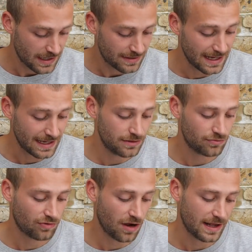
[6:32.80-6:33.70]

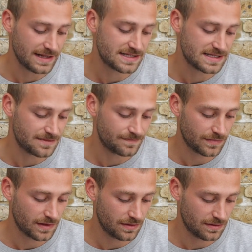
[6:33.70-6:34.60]
Then rice,
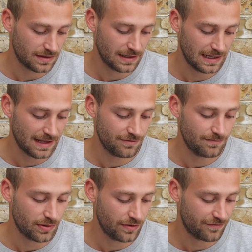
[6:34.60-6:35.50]

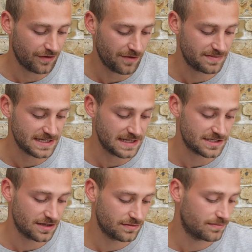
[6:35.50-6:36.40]
11.5%.
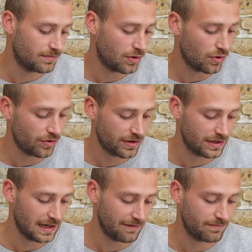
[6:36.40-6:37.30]
So more than
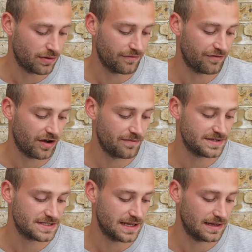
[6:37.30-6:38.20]

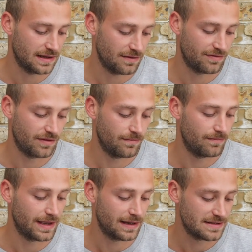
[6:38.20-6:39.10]
11.5% of the
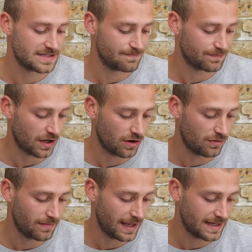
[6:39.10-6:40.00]
meal is
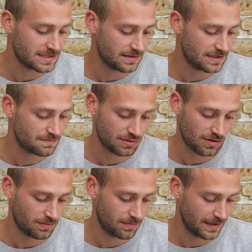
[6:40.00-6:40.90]
whole maize. It's
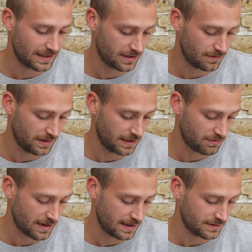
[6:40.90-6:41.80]
probably going to be
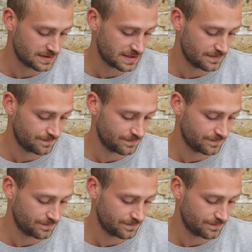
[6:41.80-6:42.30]
around